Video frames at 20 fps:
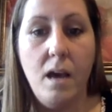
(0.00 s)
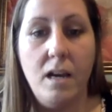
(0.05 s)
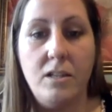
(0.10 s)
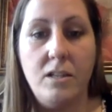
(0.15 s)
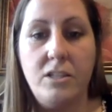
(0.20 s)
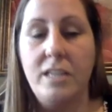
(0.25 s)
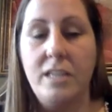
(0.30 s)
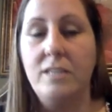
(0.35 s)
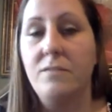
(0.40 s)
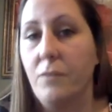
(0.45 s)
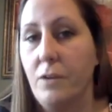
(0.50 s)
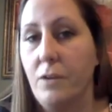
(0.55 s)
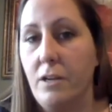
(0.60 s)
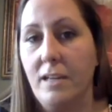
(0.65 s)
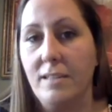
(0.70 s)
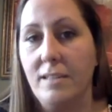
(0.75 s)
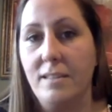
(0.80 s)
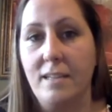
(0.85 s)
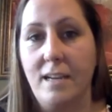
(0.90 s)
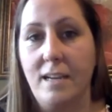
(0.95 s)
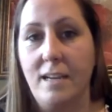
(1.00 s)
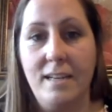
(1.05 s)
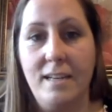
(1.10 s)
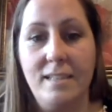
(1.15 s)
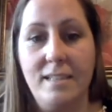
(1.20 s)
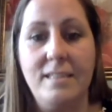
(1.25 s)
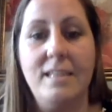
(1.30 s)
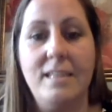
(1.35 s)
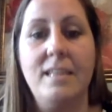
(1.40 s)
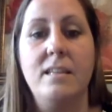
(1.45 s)
a chance for you guys to kind of
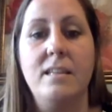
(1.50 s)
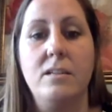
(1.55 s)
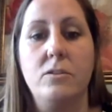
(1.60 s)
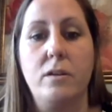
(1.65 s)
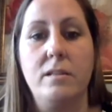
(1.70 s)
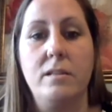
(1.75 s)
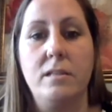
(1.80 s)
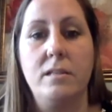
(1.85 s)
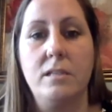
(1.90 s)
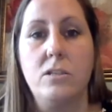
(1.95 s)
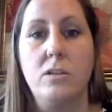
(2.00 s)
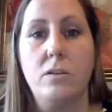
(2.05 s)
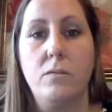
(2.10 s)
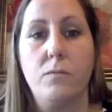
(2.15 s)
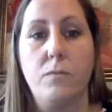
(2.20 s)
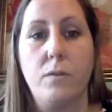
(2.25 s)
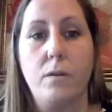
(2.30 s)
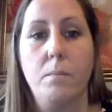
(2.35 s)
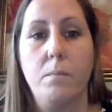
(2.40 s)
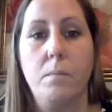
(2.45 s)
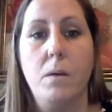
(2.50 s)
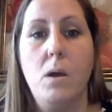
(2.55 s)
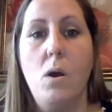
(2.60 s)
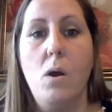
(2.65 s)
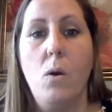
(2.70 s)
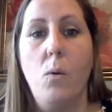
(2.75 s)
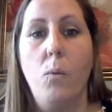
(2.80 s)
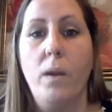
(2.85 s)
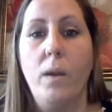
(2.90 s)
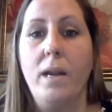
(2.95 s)
see the transition from
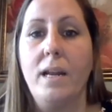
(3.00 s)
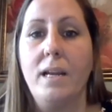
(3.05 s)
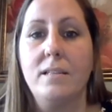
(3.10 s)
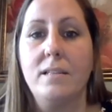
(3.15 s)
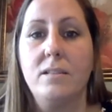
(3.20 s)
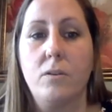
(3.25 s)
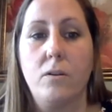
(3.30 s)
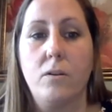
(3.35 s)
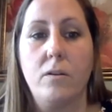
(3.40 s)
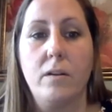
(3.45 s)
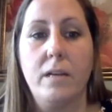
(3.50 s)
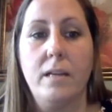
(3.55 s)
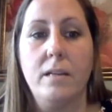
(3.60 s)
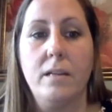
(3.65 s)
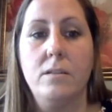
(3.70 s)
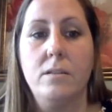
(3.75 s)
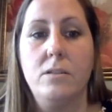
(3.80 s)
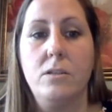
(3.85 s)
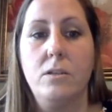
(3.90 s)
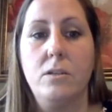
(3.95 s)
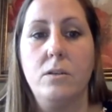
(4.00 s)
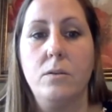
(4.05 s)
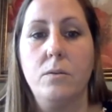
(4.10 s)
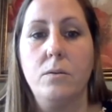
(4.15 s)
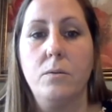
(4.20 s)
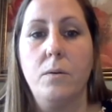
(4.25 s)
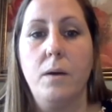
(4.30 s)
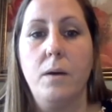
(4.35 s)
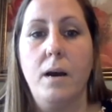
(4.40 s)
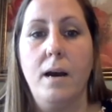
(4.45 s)
when i started
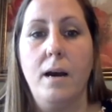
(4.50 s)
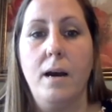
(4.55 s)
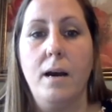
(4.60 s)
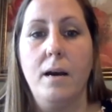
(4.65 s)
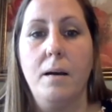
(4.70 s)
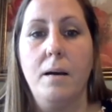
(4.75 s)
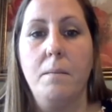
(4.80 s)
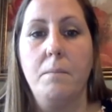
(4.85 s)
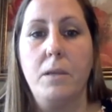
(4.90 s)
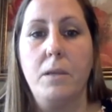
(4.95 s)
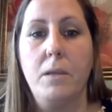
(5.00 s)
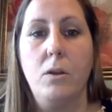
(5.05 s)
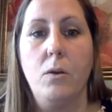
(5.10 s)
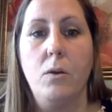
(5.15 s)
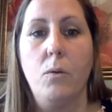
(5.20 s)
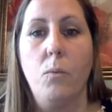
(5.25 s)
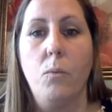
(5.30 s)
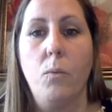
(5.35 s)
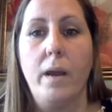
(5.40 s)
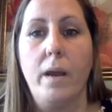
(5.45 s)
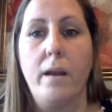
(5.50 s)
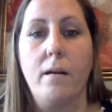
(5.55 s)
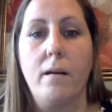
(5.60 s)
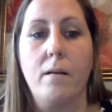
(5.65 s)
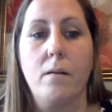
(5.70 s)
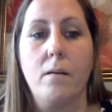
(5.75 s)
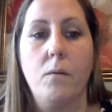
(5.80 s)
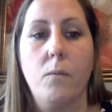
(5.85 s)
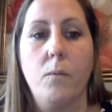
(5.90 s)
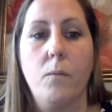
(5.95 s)
to um, you know
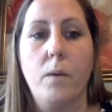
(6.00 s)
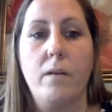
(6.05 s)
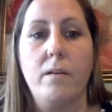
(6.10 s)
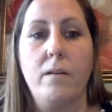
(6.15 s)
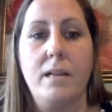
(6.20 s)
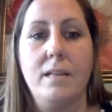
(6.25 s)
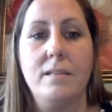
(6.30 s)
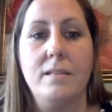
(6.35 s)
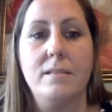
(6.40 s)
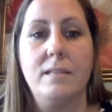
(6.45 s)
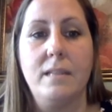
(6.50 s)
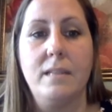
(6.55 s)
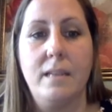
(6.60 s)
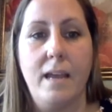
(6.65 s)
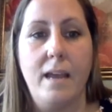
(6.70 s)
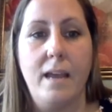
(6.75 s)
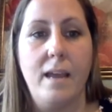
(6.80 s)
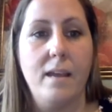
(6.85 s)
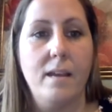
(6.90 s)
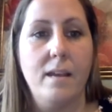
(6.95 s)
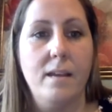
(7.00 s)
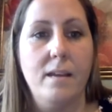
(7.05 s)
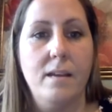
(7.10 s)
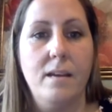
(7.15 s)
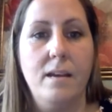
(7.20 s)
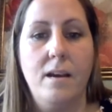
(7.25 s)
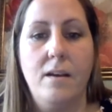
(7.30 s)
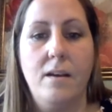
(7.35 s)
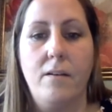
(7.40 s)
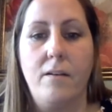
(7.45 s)
where where it is today
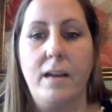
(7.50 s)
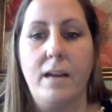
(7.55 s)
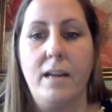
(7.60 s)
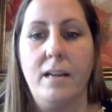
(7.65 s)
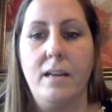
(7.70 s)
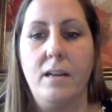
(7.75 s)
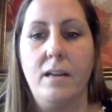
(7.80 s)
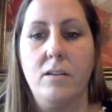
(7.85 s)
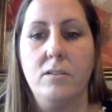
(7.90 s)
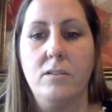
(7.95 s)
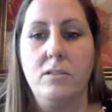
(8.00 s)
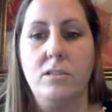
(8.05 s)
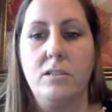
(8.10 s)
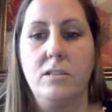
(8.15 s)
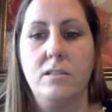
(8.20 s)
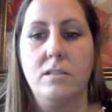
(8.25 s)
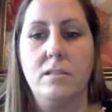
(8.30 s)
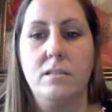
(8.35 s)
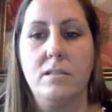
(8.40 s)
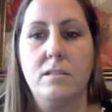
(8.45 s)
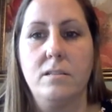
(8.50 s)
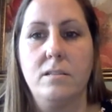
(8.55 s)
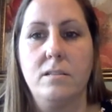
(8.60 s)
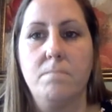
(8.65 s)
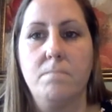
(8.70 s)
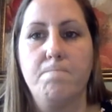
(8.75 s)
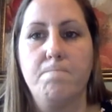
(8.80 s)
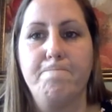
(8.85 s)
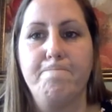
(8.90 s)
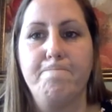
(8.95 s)
all right and i'll just
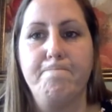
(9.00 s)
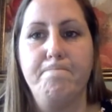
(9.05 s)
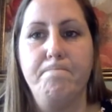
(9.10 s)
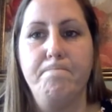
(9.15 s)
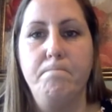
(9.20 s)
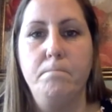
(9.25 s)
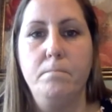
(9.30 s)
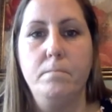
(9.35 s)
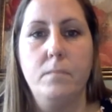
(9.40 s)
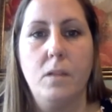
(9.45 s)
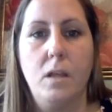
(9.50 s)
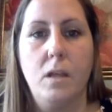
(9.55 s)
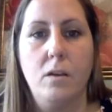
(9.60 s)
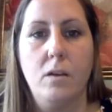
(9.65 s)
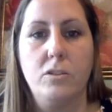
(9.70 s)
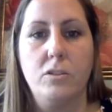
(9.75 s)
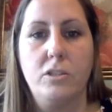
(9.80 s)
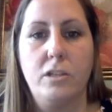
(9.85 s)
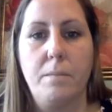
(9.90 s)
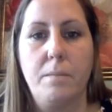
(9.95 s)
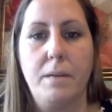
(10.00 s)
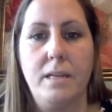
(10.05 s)
mm, i'll share my